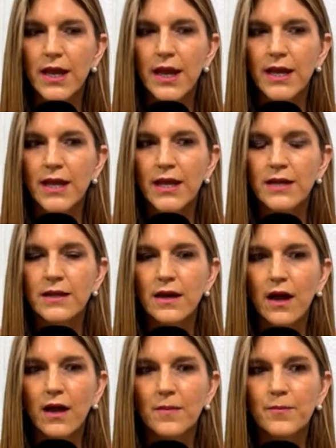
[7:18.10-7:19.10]
and
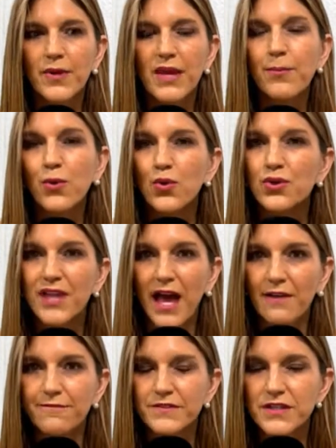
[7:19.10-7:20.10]
people who
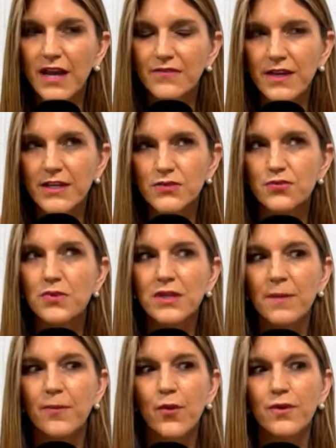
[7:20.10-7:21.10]
left. I think it's
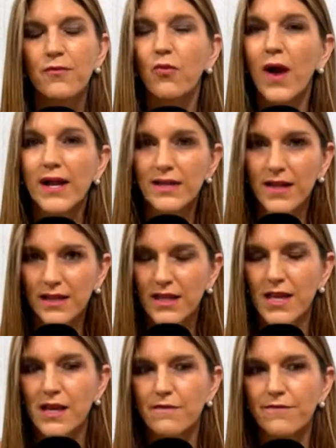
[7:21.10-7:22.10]
really important. Why did they
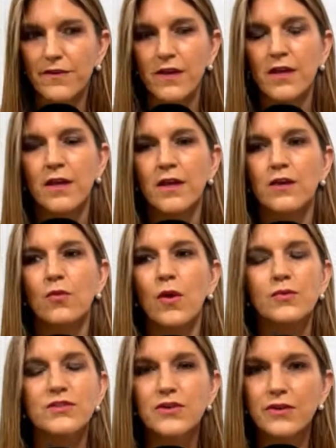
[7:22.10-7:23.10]
leave?
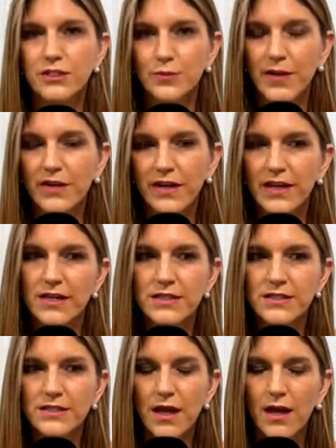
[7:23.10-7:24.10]
What was their
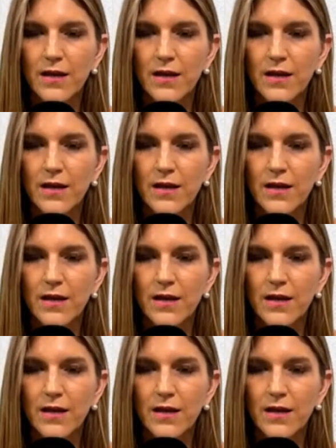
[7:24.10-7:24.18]
experience?